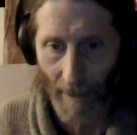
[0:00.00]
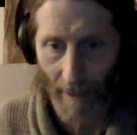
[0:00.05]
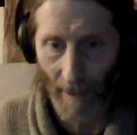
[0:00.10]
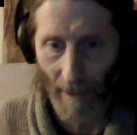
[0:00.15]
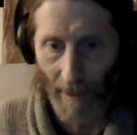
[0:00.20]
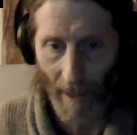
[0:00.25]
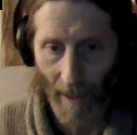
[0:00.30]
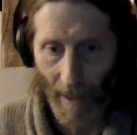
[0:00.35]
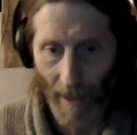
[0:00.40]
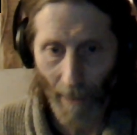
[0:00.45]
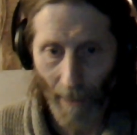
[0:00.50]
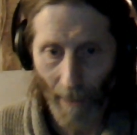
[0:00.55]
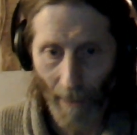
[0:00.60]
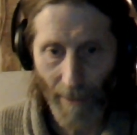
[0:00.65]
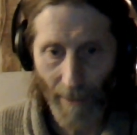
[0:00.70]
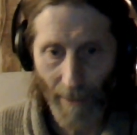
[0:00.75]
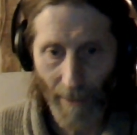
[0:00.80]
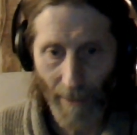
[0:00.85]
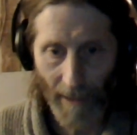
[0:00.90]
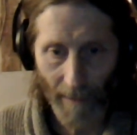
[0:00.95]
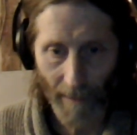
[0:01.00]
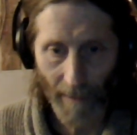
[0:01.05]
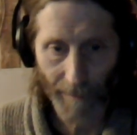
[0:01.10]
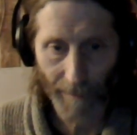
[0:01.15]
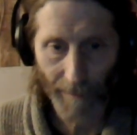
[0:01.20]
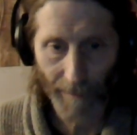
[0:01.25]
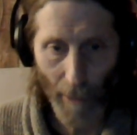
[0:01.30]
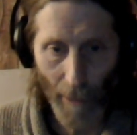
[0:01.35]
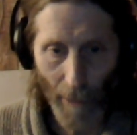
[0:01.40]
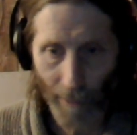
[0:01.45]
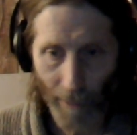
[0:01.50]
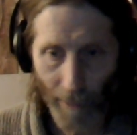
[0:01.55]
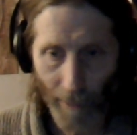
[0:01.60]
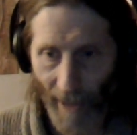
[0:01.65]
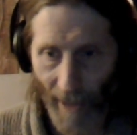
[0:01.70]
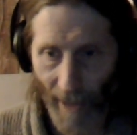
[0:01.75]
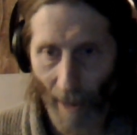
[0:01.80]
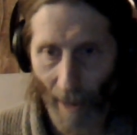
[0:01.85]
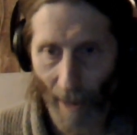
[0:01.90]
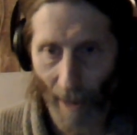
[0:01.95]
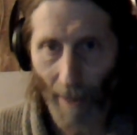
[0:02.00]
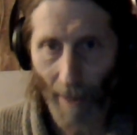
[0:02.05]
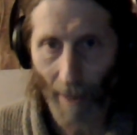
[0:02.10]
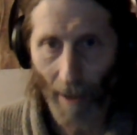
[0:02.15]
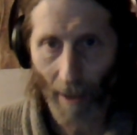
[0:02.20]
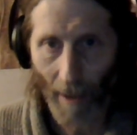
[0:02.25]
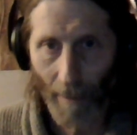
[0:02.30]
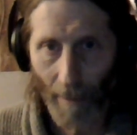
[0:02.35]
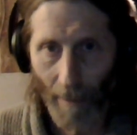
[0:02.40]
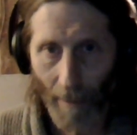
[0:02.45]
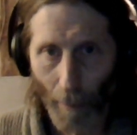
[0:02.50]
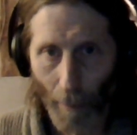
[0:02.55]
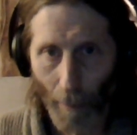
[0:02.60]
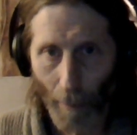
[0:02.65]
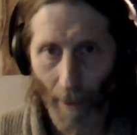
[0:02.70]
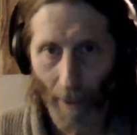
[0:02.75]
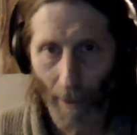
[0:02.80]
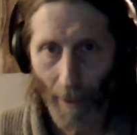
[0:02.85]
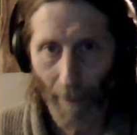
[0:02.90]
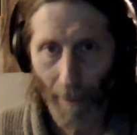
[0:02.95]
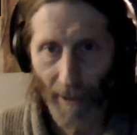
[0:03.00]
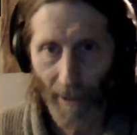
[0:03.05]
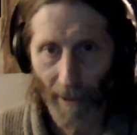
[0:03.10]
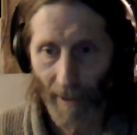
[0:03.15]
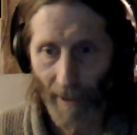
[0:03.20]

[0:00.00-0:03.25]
I always get confused now about what I'm going to